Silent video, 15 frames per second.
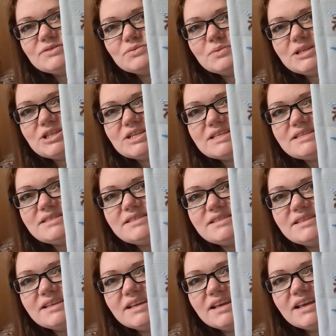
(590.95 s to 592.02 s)
which
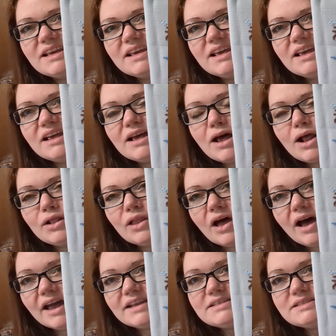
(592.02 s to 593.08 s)
is a
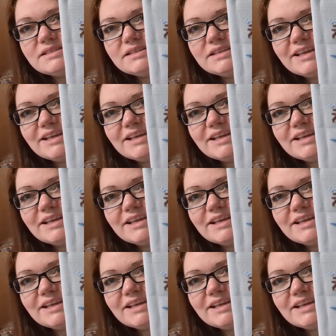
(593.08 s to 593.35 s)
lot.